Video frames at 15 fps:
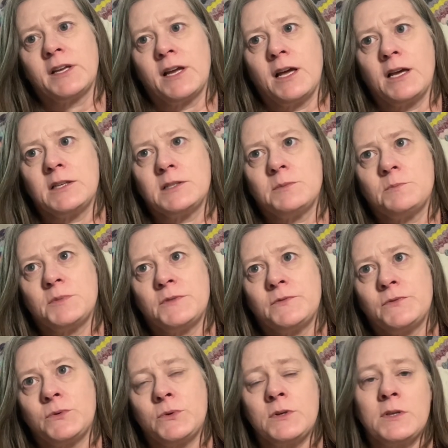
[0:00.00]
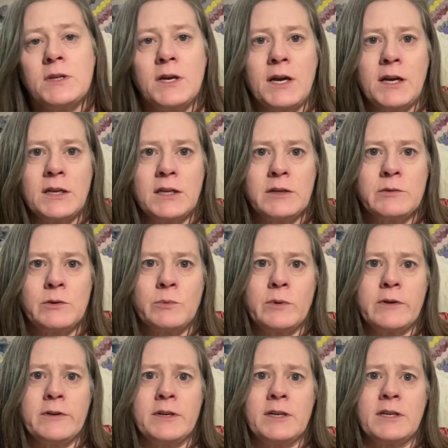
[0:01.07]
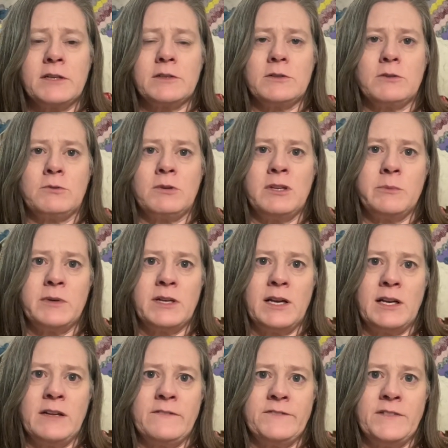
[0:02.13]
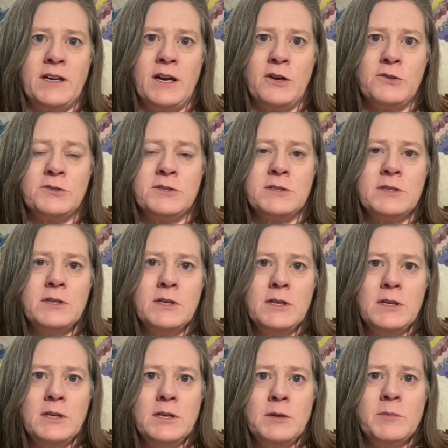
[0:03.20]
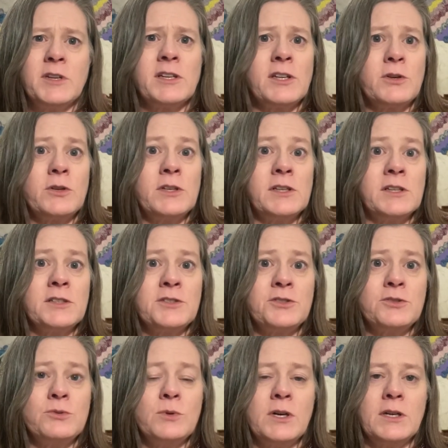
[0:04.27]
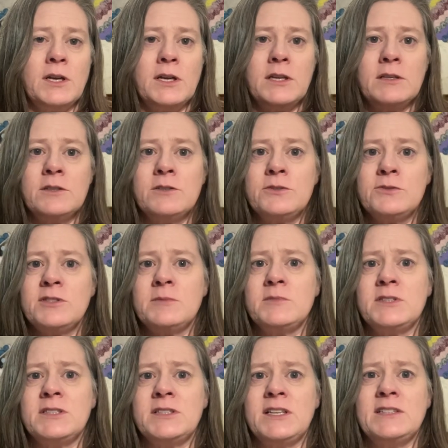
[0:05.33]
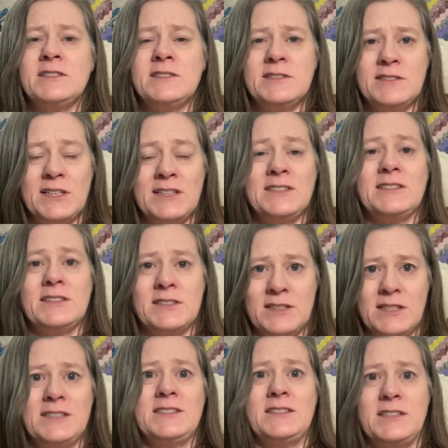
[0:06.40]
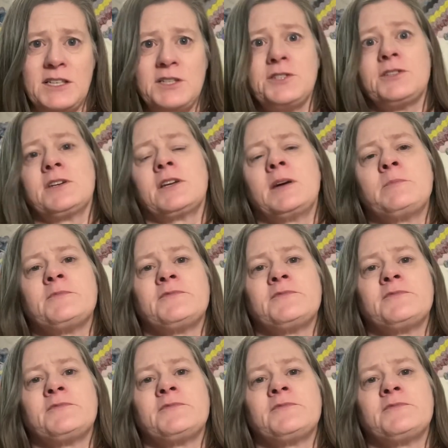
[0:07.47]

cast. Before that, I was wearing it only when I left the house because I couldn't get a shoe on. I had to do some desensitization